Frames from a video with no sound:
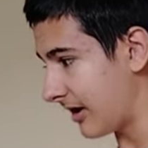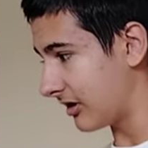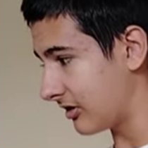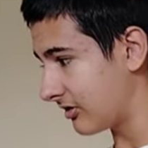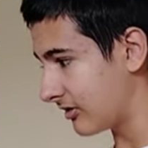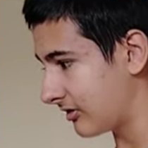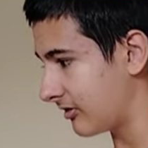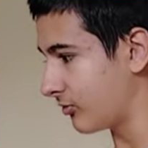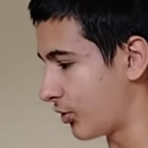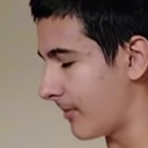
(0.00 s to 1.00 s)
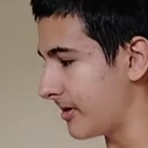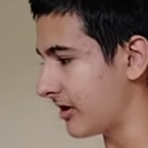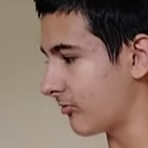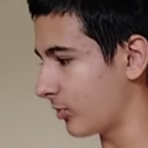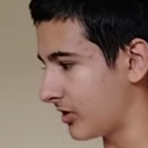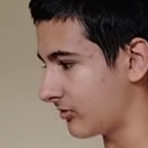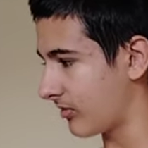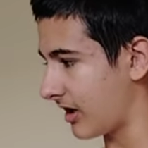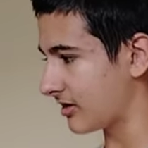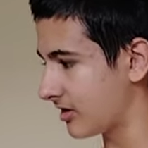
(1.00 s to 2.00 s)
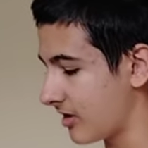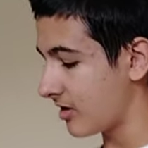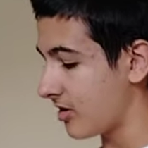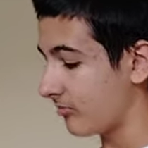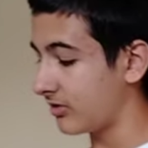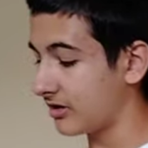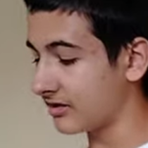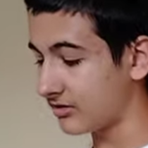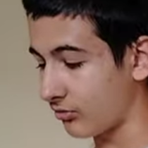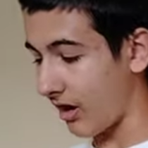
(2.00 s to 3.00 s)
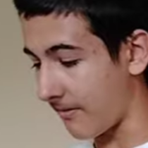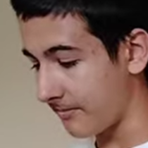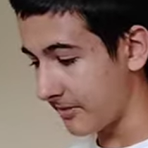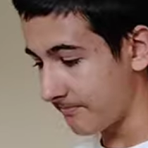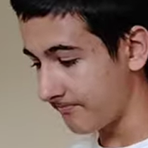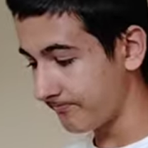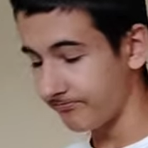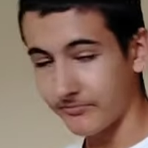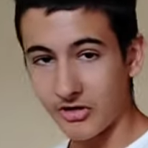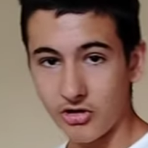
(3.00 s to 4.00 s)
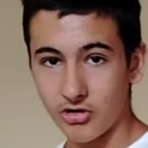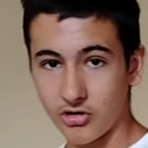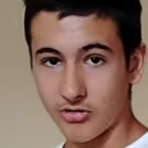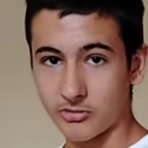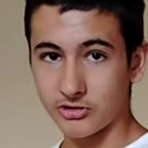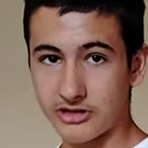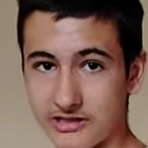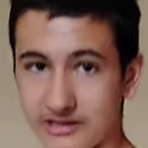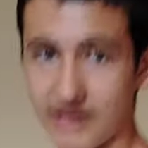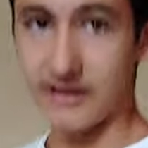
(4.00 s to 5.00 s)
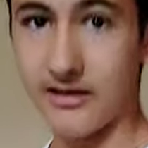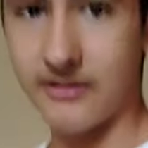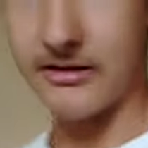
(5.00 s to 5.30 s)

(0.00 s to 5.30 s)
by grabbing a wrist wrench with a strap come on this side